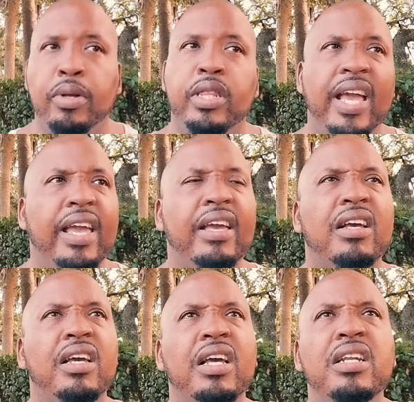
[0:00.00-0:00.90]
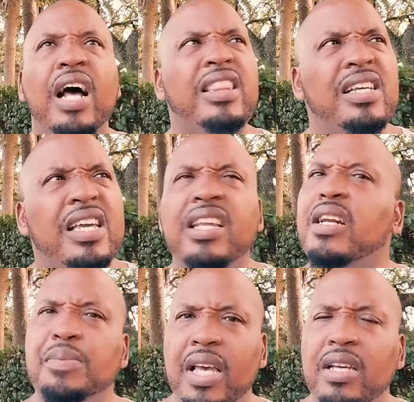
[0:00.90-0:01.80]
but they, I think he
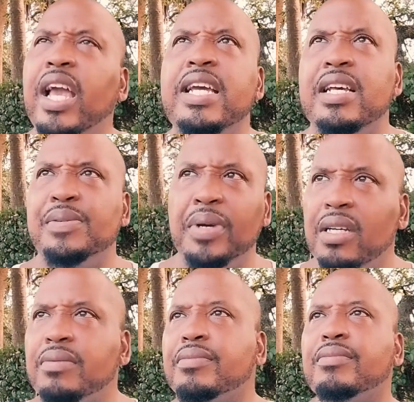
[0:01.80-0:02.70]
ended up saying, yeah, he did speak.